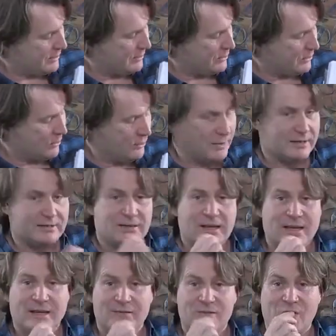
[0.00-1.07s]
All its
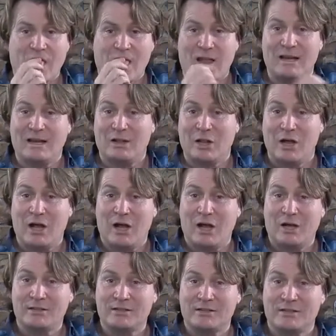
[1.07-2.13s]
leaves look like little
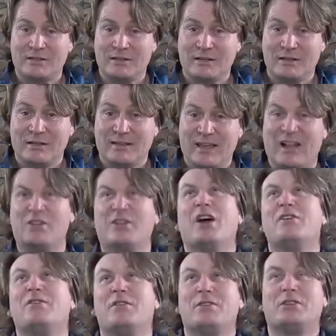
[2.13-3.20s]
hearts. That'll
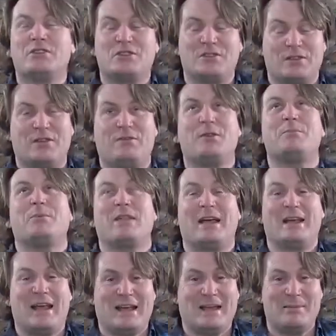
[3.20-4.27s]
go from if you put that
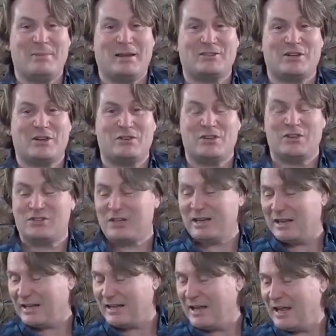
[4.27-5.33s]
in a hanging basket on your
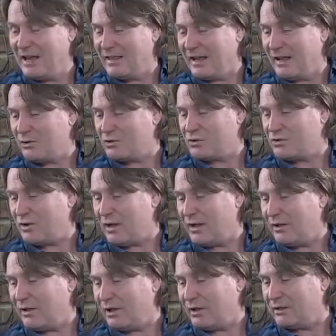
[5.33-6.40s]
ceiling, that'll
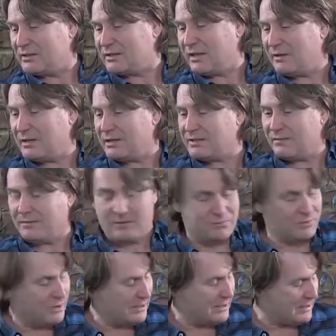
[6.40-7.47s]
trail, I'll tell you something,
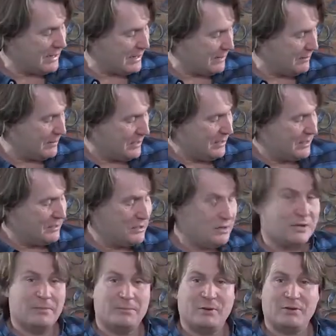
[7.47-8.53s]
right down to
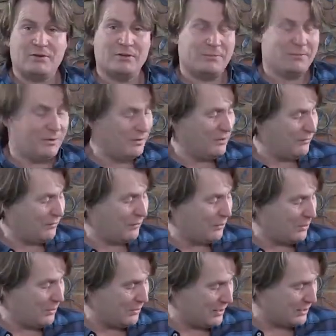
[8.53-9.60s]
the bottom of the
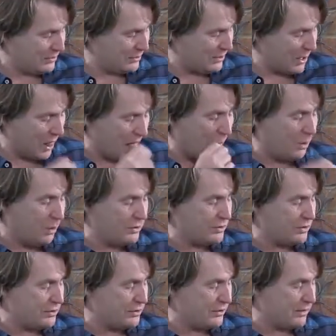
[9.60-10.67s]
floor. They're so
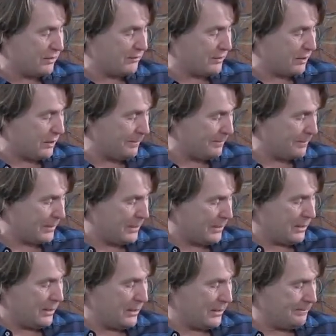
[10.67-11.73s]
gorgeous that you've got.
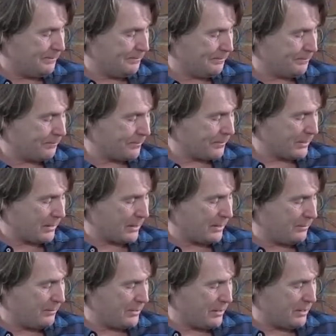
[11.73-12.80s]

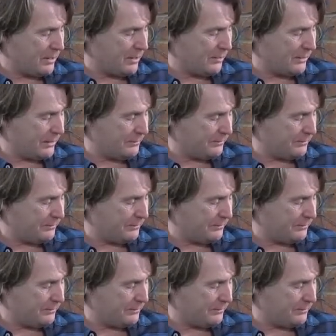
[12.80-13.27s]
Where are we?